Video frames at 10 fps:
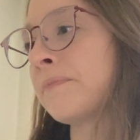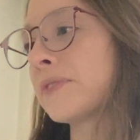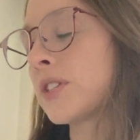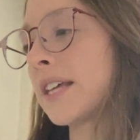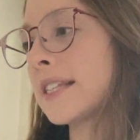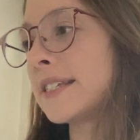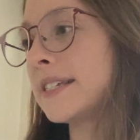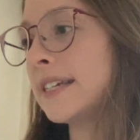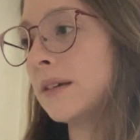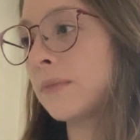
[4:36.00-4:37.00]
So that's
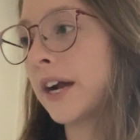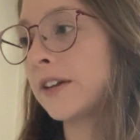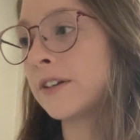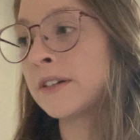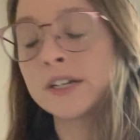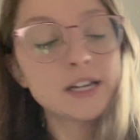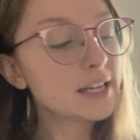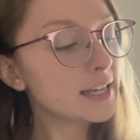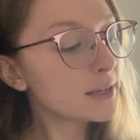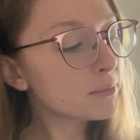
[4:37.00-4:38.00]
D minor.
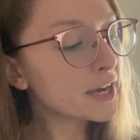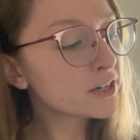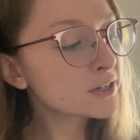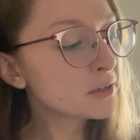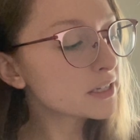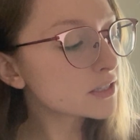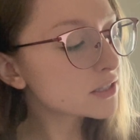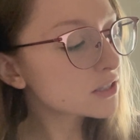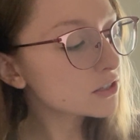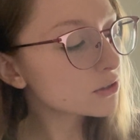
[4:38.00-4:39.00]
E minor
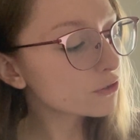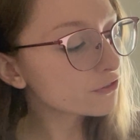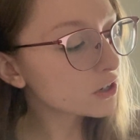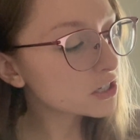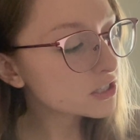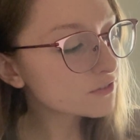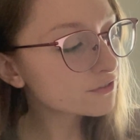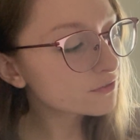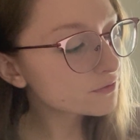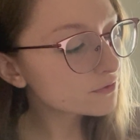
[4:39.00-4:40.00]
is your first
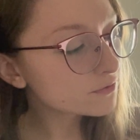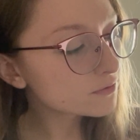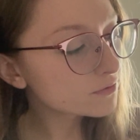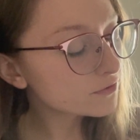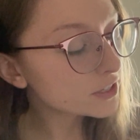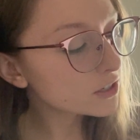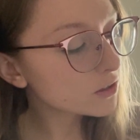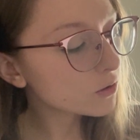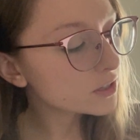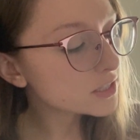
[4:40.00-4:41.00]

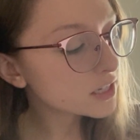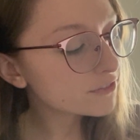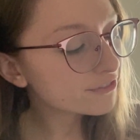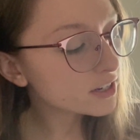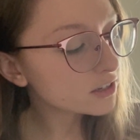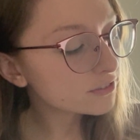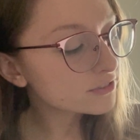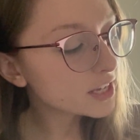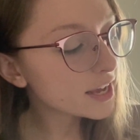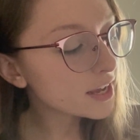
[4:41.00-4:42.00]
finger on the second fret of
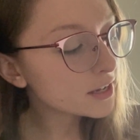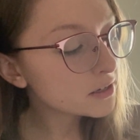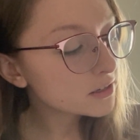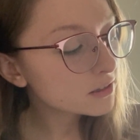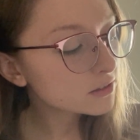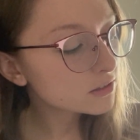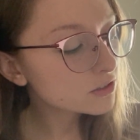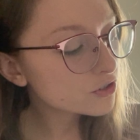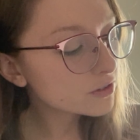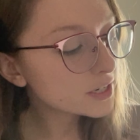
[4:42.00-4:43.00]
the A
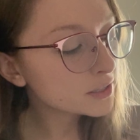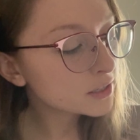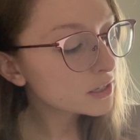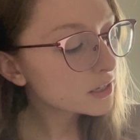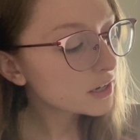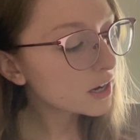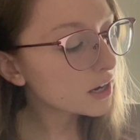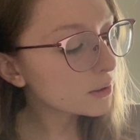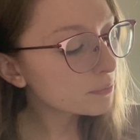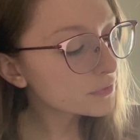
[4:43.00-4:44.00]
string.
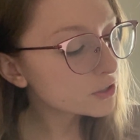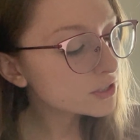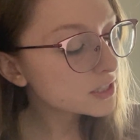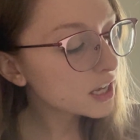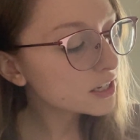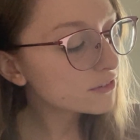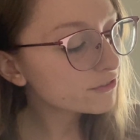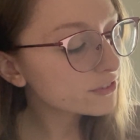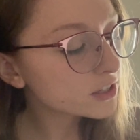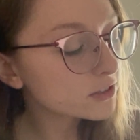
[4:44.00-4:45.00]
Your second
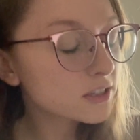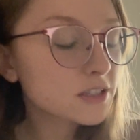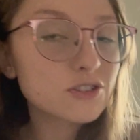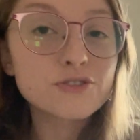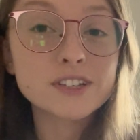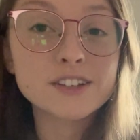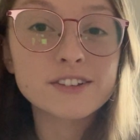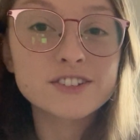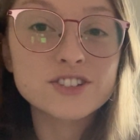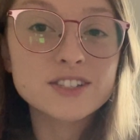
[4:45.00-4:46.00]
finger, this is a
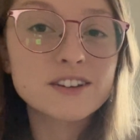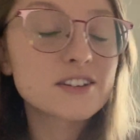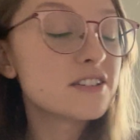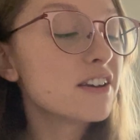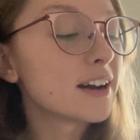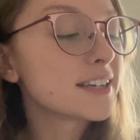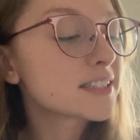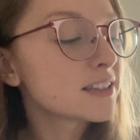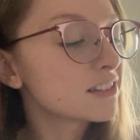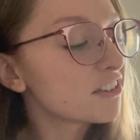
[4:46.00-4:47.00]
really just
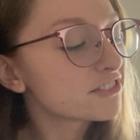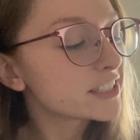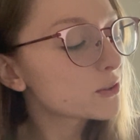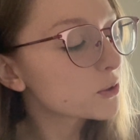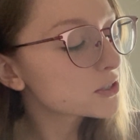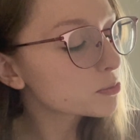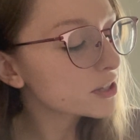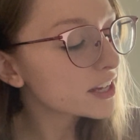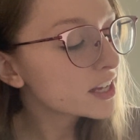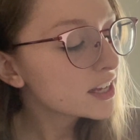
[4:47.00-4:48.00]
nice and lovely chord to
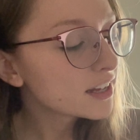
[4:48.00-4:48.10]
play.